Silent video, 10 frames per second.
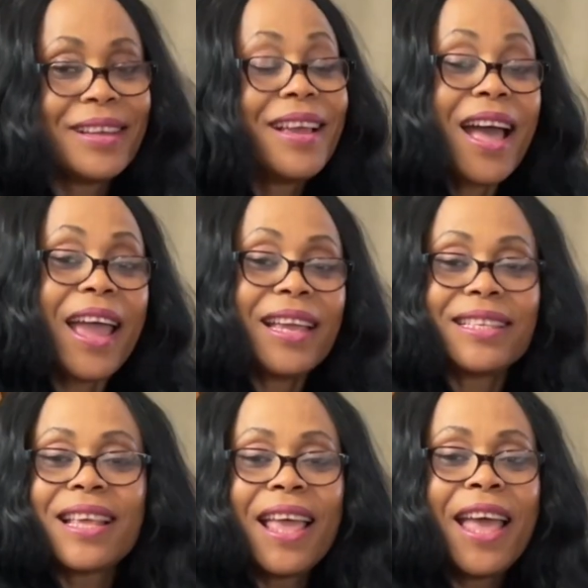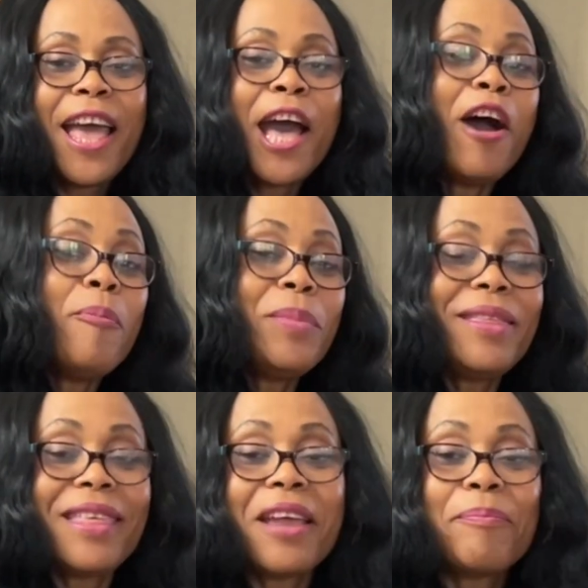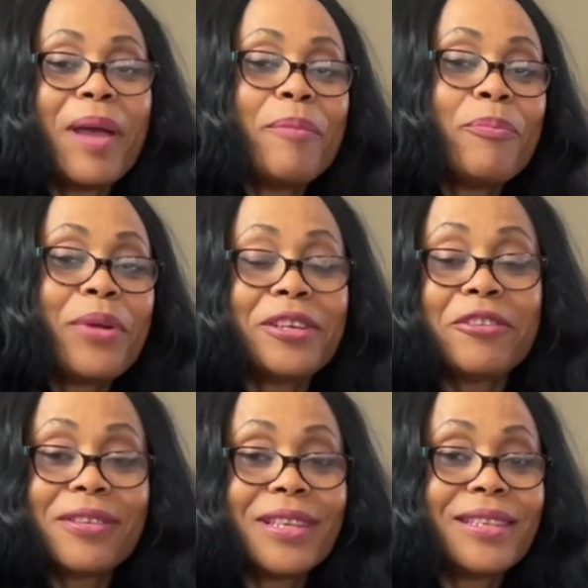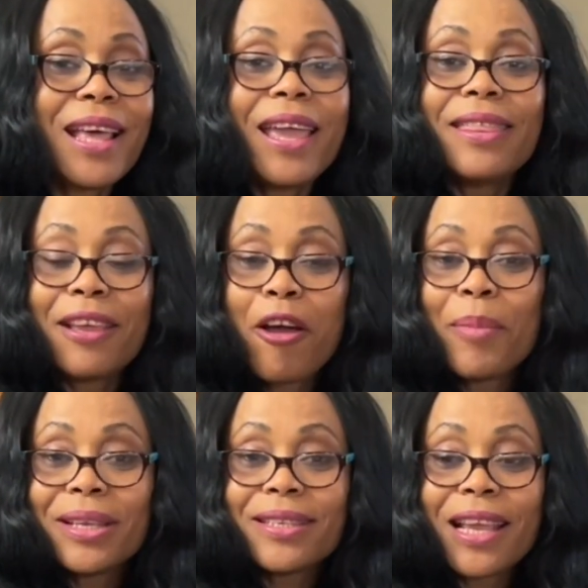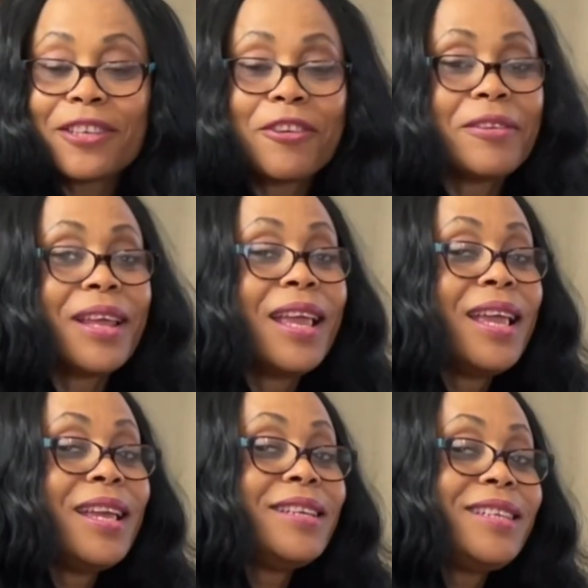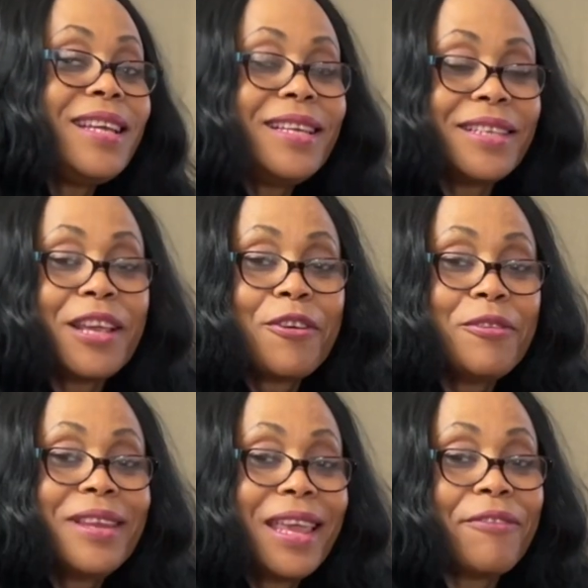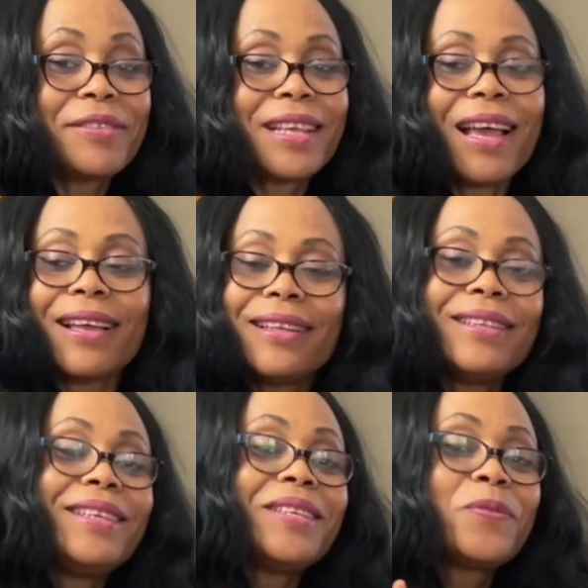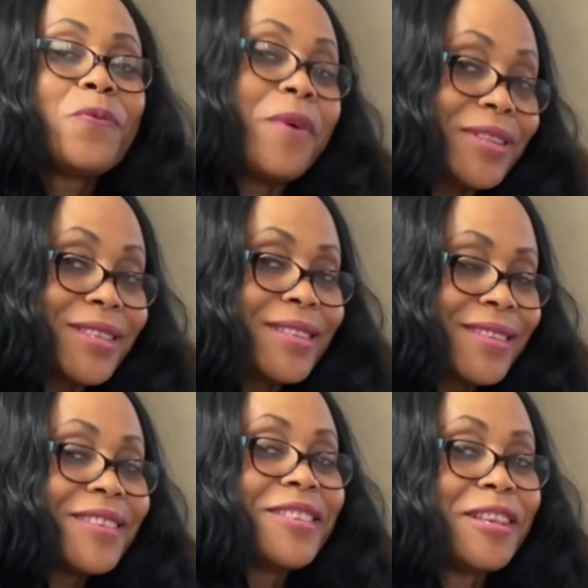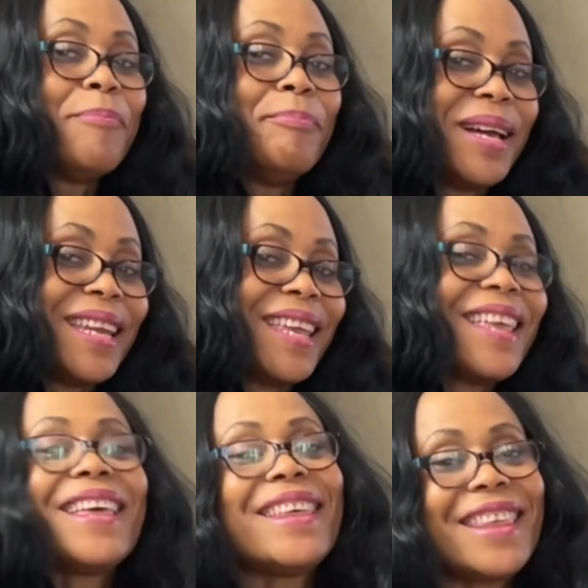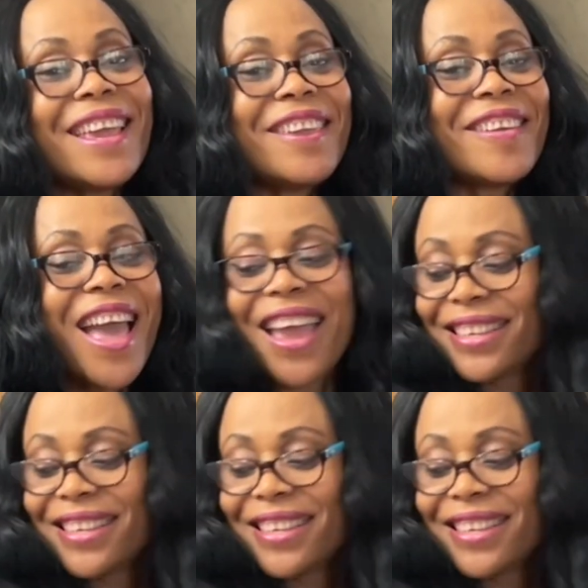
Guys, help me thank my precious sister in the comment section. She is a good gifter. This worth some money. Thank you guys.